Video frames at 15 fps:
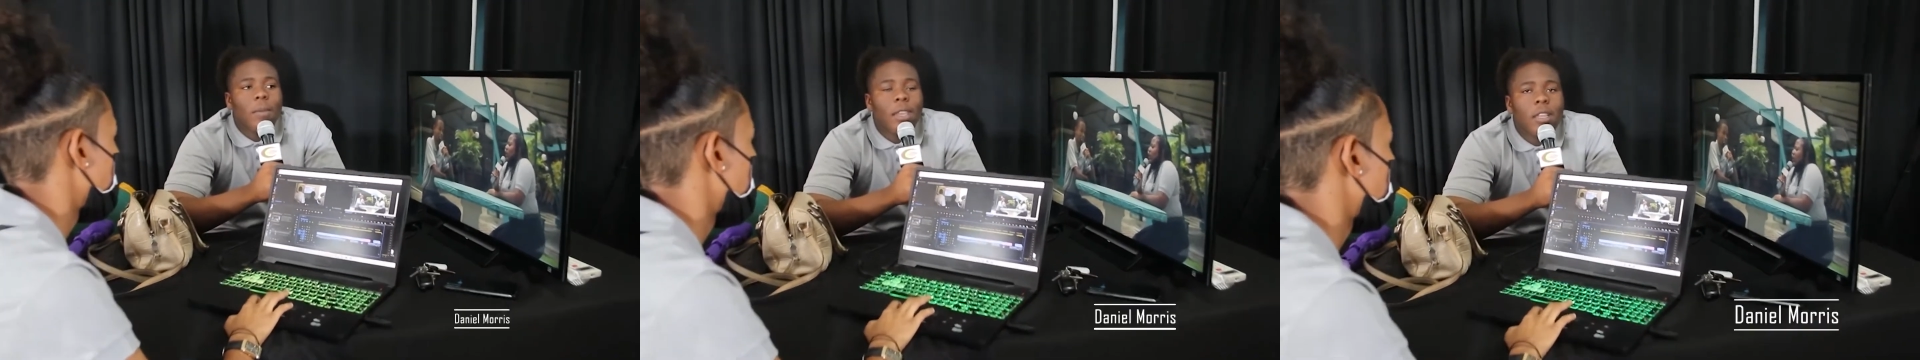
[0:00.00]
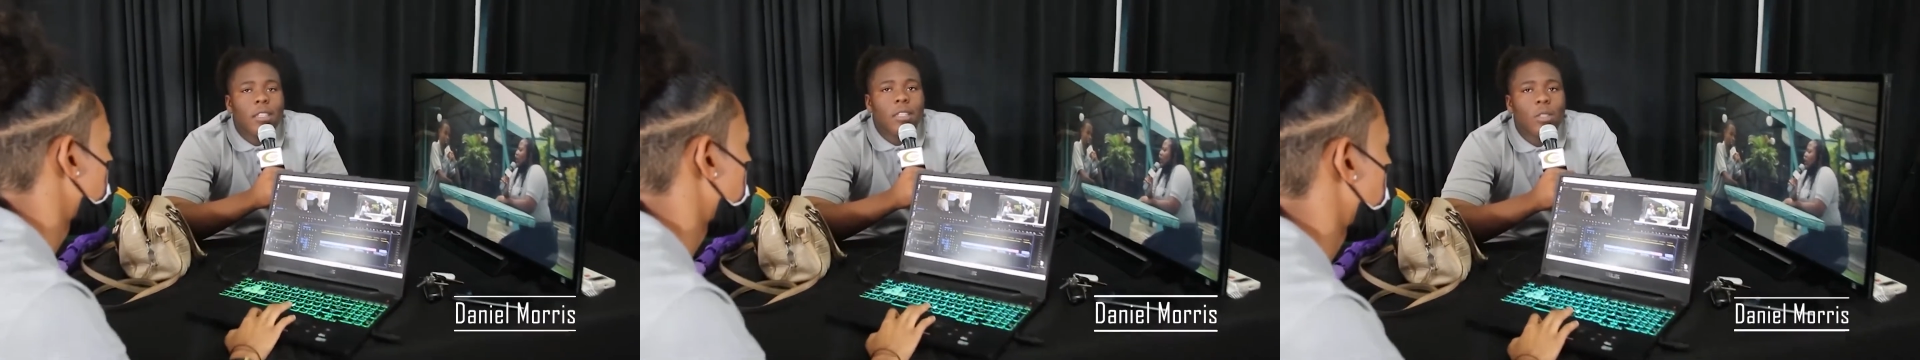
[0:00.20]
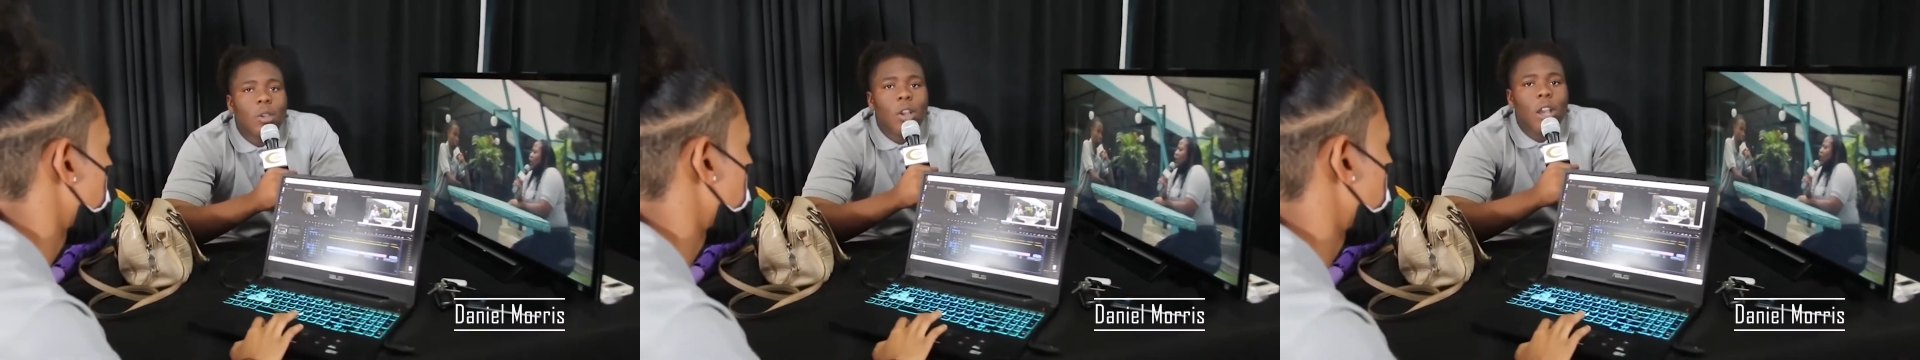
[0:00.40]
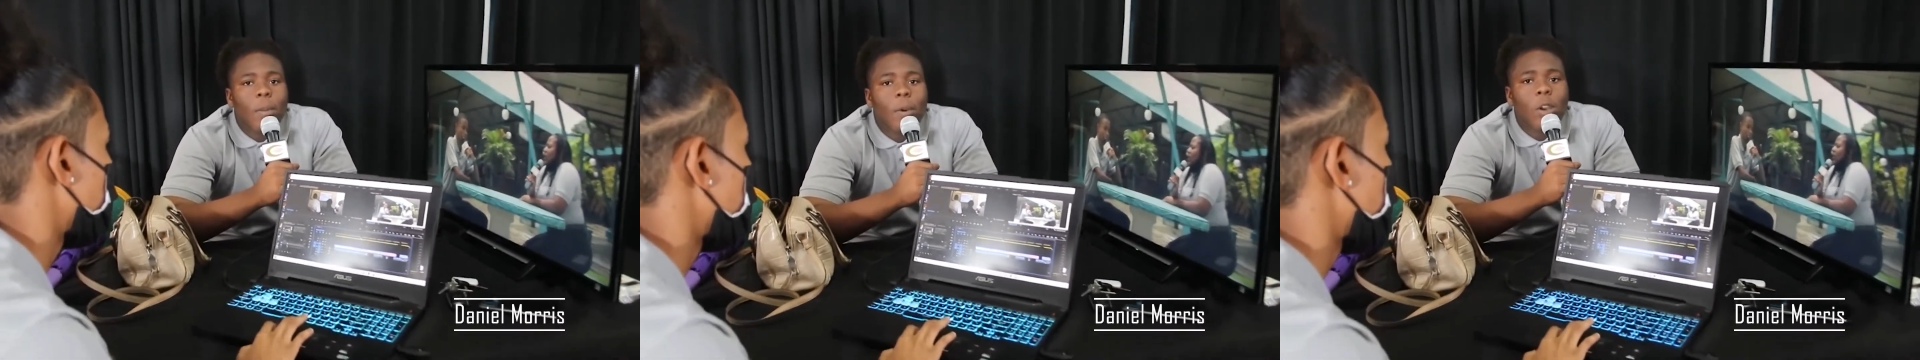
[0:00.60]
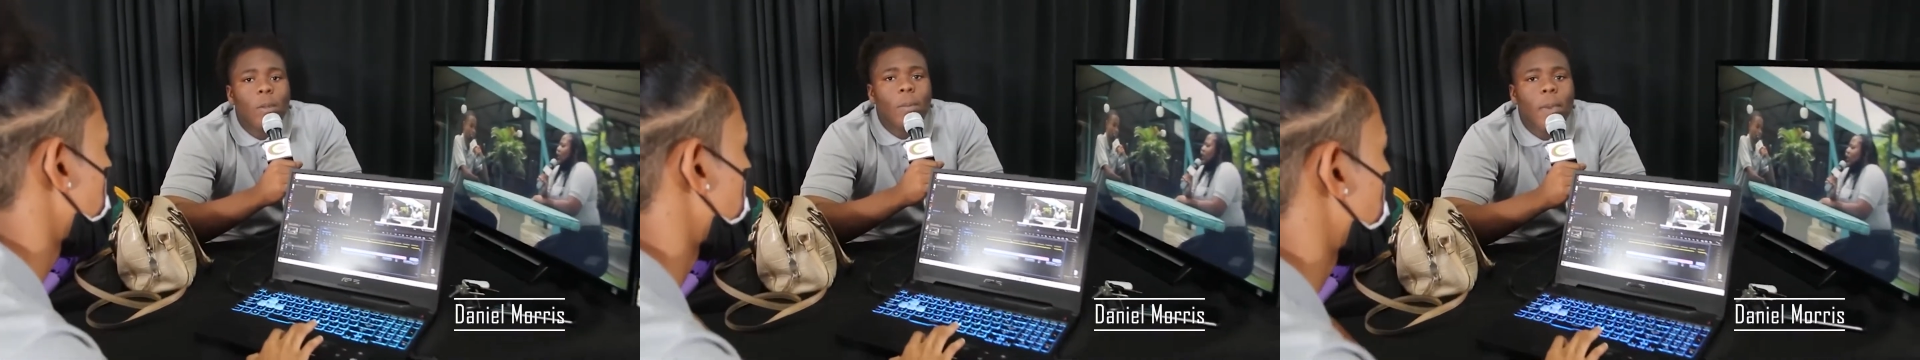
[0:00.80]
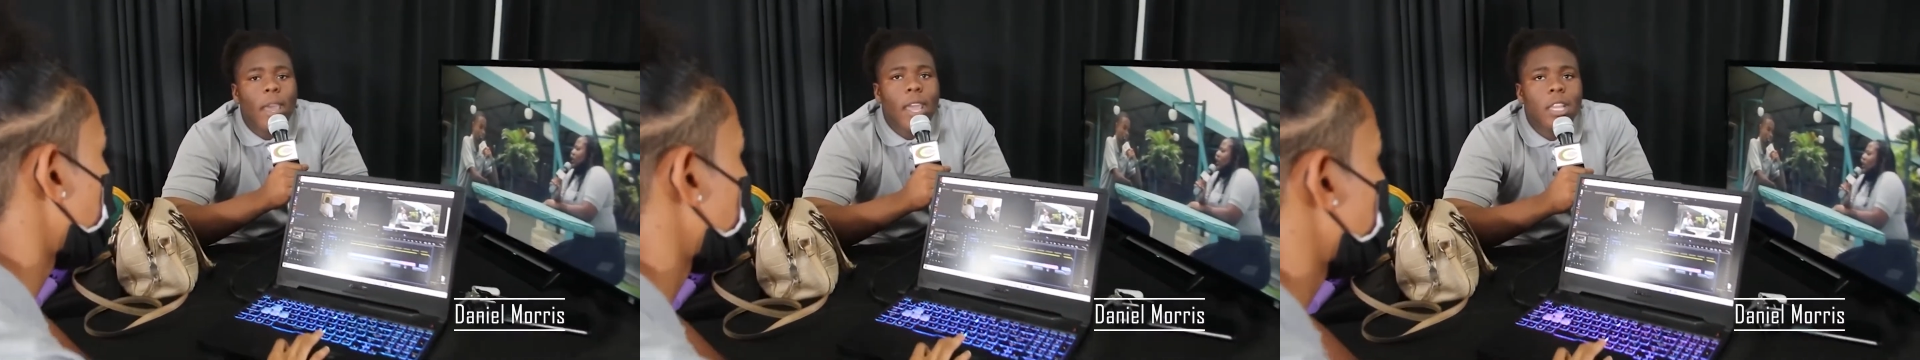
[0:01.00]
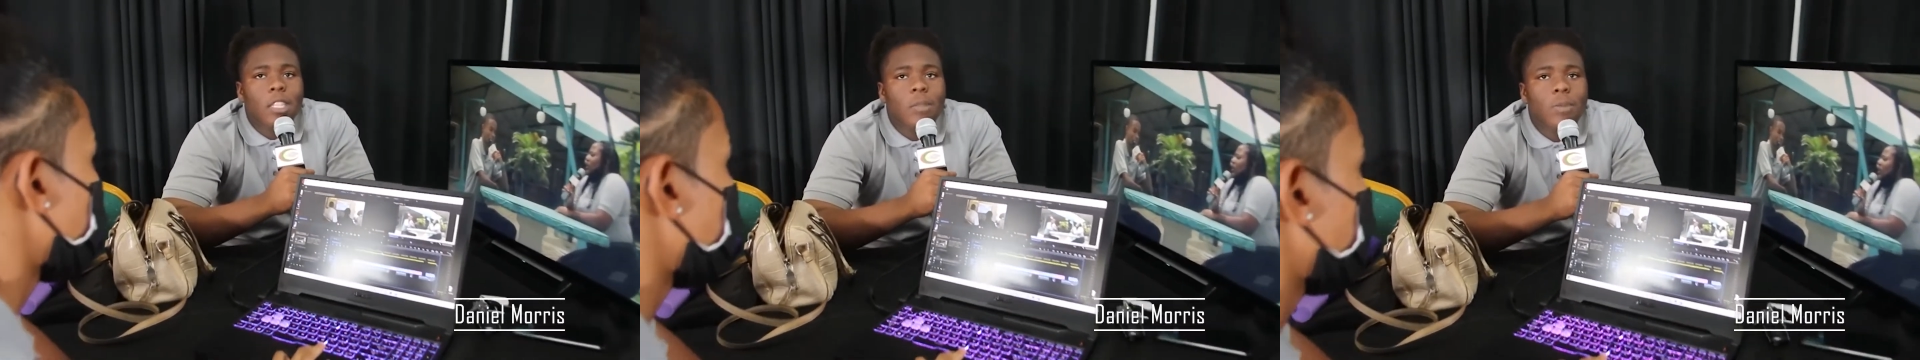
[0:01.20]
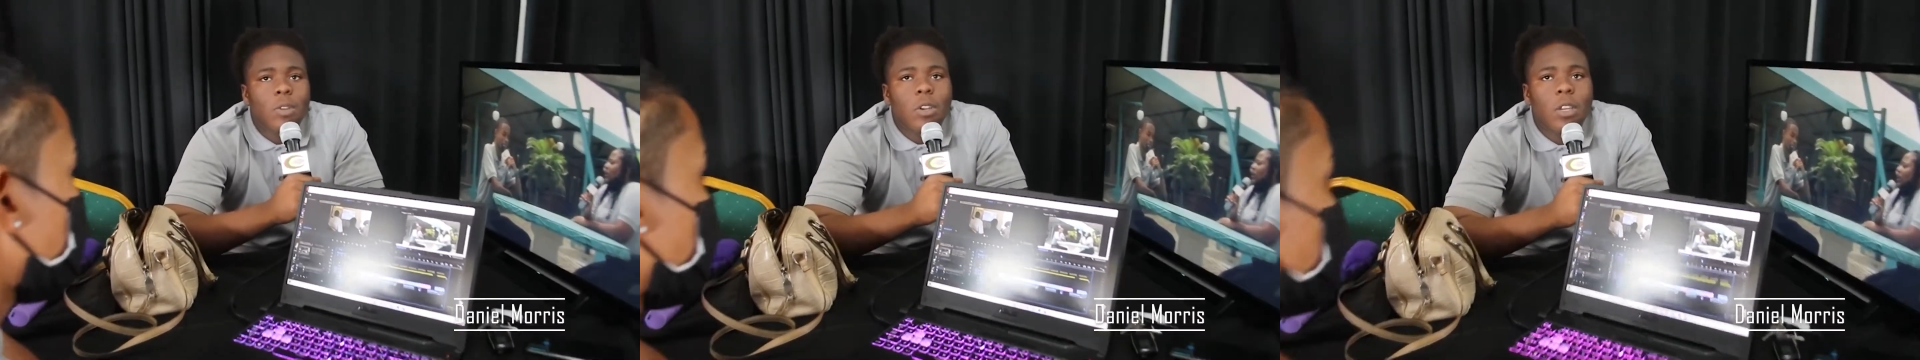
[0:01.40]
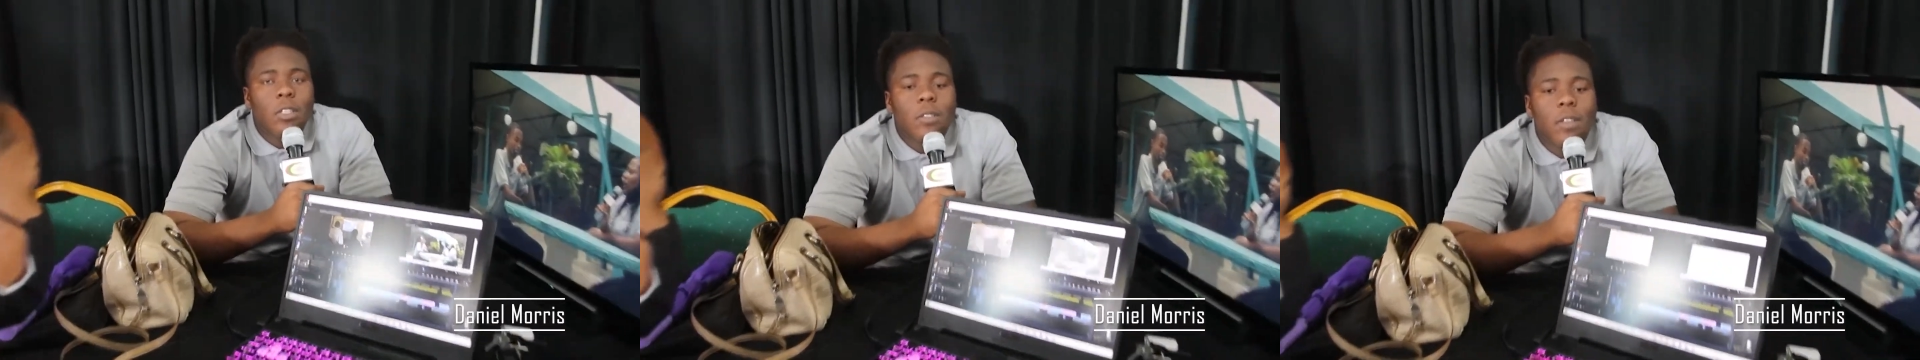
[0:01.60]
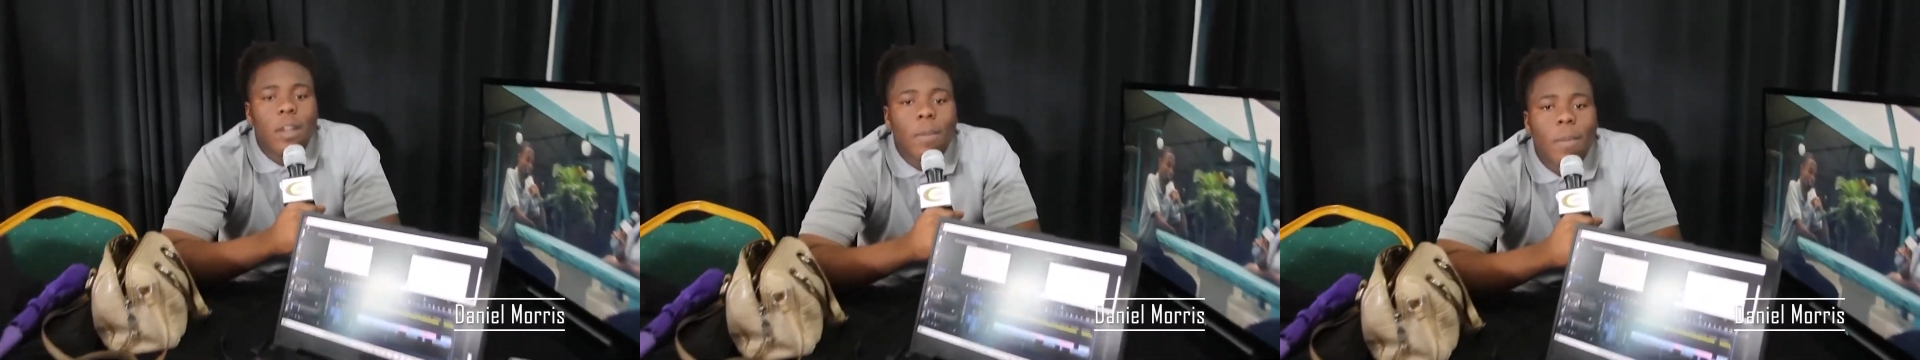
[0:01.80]
here to talk about my
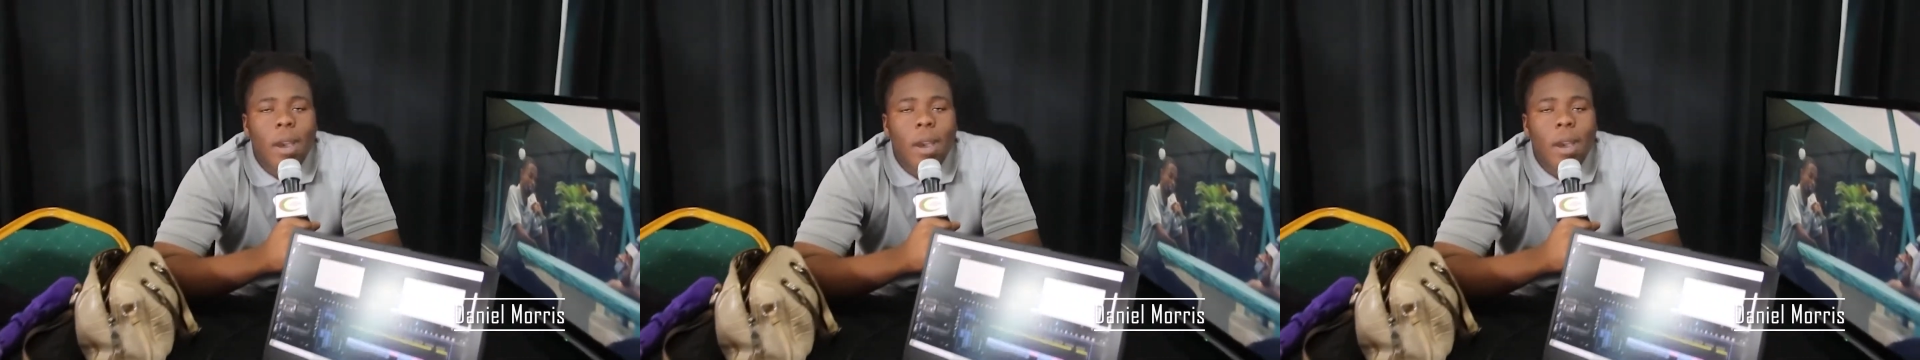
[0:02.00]
experience for the